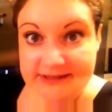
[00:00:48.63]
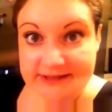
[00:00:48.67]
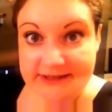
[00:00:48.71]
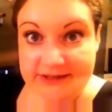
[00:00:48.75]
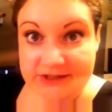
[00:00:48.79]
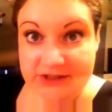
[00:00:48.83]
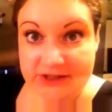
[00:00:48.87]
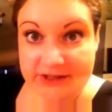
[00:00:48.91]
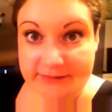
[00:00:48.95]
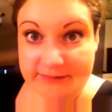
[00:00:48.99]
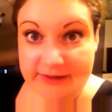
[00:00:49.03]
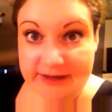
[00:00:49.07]

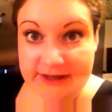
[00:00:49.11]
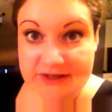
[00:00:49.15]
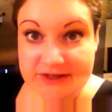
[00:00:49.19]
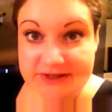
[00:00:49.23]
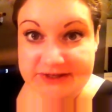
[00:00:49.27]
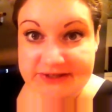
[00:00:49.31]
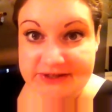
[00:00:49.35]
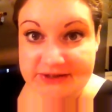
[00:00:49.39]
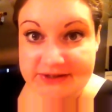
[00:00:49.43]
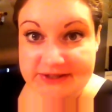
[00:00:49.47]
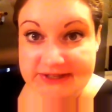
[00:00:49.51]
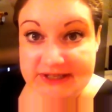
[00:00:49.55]
actually made a
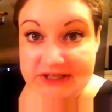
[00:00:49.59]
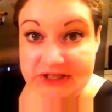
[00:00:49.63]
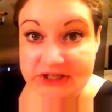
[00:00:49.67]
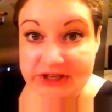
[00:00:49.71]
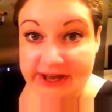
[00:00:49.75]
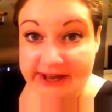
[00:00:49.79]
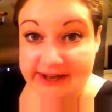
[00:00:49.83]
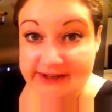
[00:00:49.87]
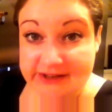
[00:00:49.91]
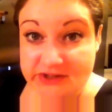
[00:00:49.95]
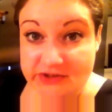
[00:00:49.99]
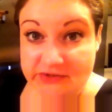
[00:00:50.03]
sausage
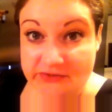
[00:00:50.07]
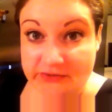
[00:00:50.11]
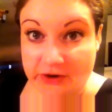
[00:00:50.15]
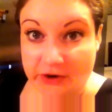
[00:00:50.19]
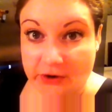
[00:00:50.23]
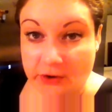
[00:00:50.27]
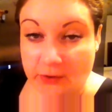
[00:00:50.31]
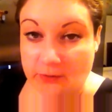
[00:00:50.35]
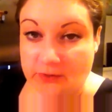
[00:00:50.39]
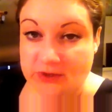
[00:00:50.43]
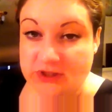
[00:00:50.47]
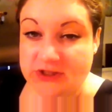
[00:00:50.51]

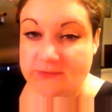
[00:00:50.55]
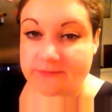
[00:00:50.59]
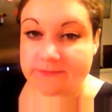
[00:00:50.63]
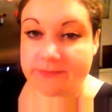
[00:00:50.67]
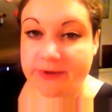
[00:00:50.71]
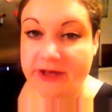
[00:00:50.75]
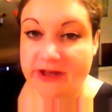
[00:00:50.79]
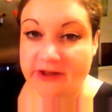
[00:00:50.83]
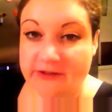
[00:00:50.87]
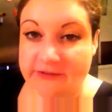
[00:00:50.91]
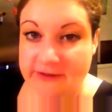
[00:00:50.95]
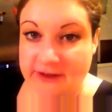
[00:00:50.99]
casserole, which is
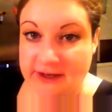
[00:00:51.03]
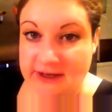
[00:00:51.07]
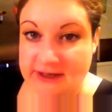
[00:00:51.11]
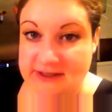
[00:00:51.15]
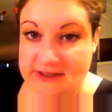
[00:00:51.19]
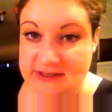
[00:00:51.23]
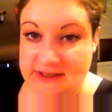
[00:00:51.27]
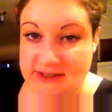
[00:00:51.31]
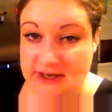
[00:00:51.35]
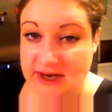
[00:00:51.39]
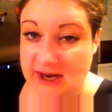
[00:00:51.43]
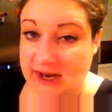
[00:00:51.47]
perfect
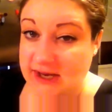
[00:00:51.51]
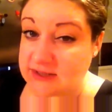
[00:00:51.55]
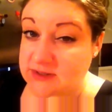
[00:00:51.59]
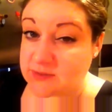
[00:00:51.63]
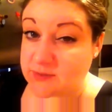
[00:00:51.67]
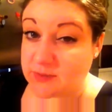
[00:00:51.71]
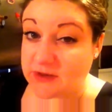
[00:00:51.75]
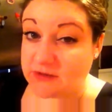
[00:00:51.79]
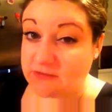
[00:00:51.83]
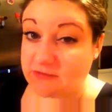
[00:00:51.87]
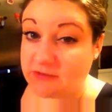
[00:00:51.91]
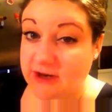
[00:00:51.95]
because today's
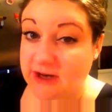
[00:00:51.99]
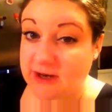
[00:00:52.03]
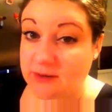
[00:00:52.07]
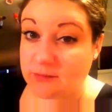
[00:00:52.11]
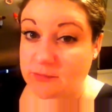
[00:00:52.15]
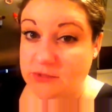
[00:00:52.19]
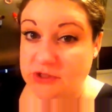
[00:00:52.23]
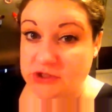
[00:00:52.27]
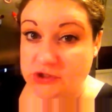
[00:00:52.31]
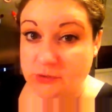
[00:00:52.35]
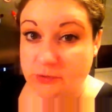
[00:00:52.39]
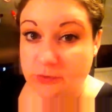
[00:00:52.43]
been really
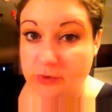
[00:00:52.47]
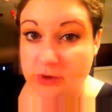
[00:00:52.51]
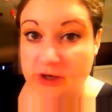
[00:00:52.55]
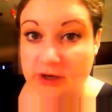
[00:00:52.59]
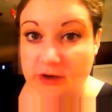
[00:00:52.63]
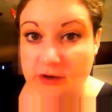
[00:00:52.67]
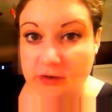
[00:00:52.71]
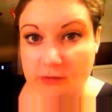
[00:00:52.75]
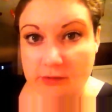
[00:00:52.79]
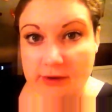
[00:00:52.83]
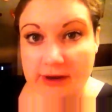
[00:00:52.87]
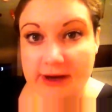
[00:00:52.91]
miserable
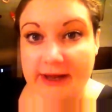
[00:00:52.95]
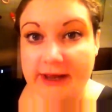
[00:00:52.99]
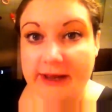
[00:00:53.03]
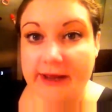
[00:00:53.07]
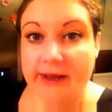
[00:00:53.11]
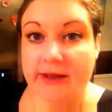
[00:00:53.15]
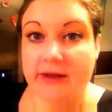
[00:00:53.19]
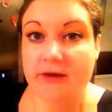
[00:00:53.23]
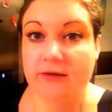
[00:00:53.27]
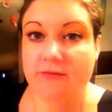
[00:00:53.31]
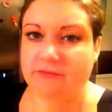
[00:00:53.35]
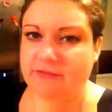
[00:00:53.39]
and
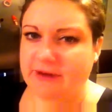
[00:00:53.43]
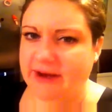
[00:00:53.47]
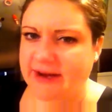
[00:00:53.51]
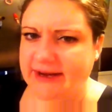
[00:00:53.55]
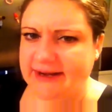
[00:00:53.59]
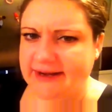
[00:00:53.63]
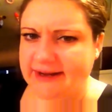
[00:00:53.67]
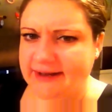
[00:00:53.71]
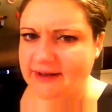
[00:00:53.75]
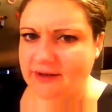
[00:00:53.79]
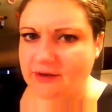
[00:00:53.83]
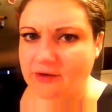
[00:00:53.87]
grey and
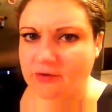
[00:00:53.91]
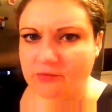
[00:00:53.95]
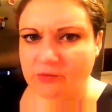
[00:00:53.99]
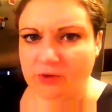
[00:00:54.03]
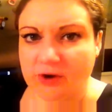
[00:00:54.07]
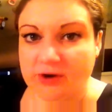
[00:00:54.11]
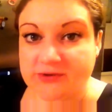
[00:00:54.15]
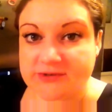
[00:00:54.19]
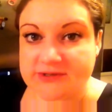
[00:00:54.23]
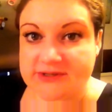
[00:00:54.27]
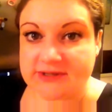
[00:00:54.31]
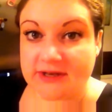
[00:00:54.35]
rainy and
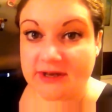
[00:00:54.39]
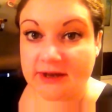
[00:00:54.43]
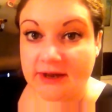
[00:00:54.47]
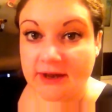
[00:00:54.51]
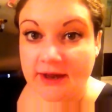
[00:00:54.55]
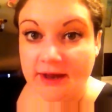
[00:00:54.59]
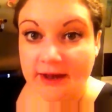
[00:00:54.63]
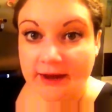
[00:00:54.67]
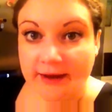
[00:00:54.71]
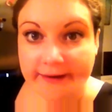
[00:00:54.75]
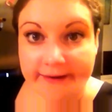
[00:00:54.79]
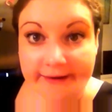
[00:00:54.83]
gross.
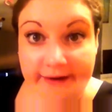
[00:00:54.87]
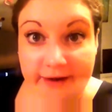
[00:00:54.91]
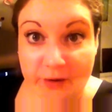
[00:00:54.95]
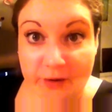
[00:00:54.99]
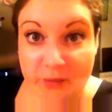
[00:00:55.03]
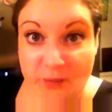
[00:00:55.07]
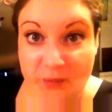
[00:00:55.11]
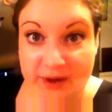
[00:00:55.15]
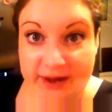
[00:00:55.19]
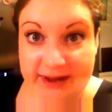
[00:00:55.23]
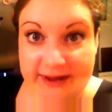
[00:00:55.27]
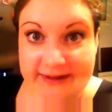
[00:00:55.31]
I
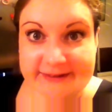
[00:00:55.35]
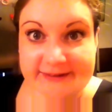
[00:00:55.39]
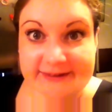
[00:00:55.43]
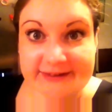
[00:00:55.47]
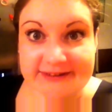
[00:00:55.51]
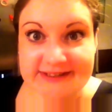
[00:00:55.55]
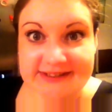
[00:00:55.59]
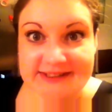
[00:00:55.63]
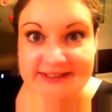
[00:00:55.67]
can't wait, it looks